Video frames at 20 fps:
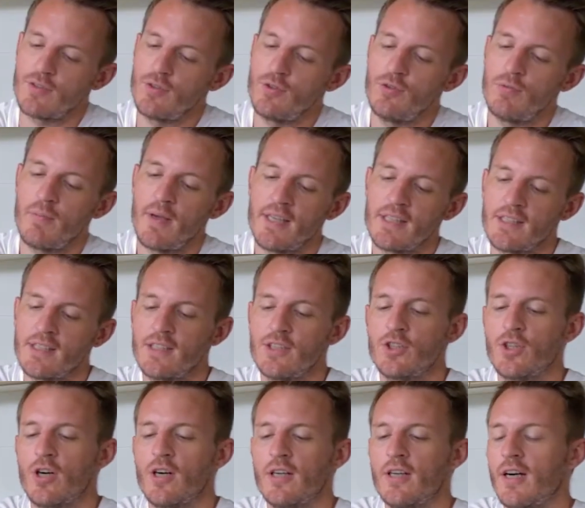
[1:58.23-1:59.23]
two mason
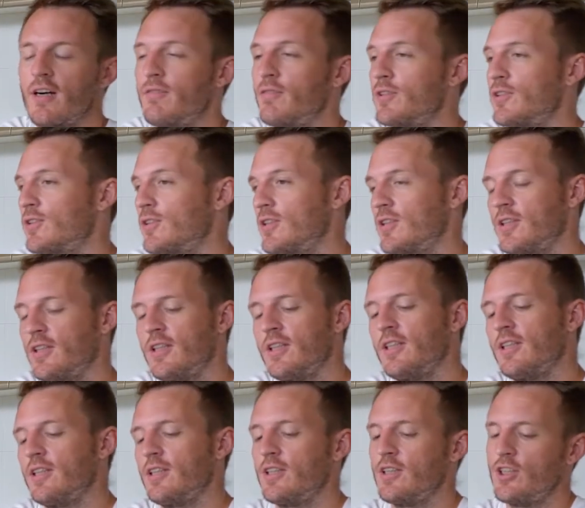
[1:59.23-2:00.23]
jar covers
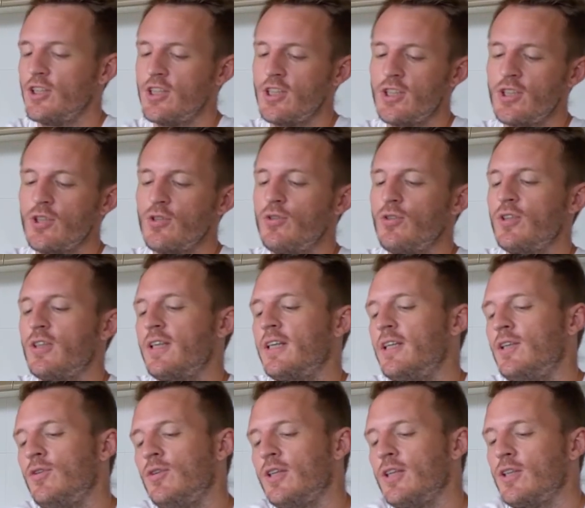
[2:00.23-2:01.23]
just so
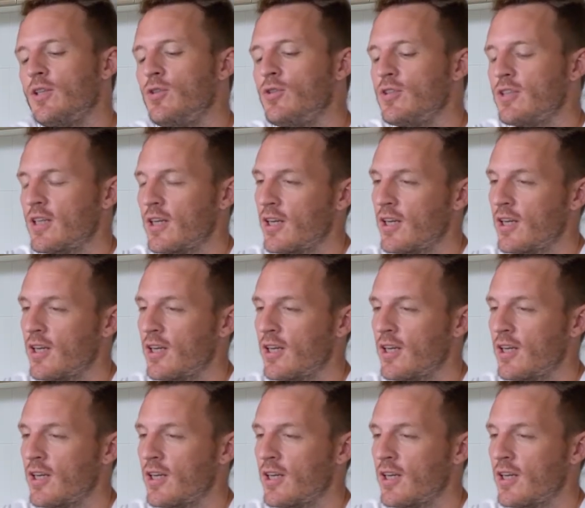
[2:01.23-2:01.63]
you can use it